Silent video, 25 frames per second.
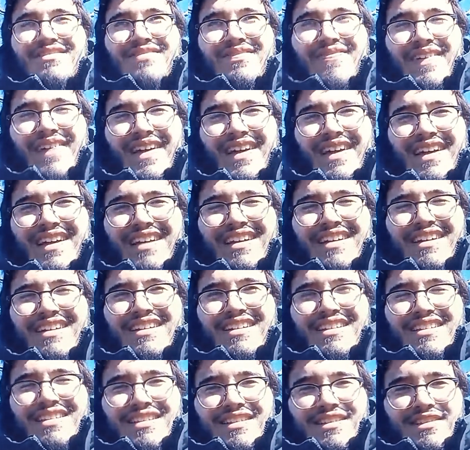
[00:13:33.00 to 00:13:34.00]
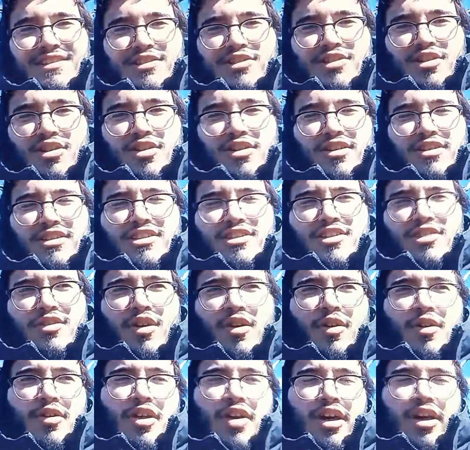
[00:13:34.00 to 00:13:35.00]
That so it's
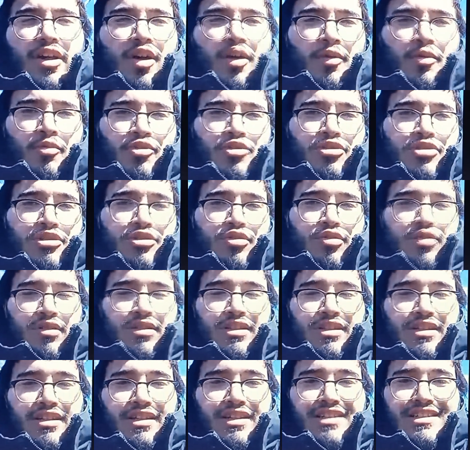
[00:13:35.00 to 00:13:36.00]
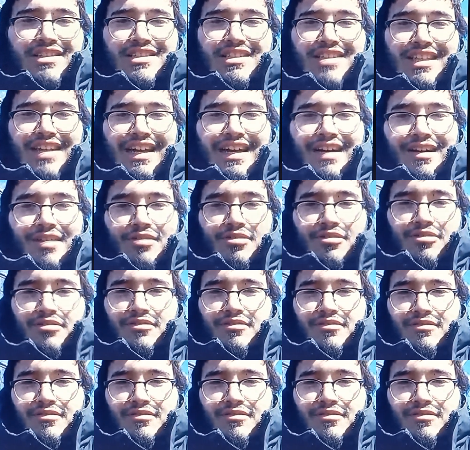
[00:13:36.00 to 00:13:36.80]
going on almost 20 years mm. now.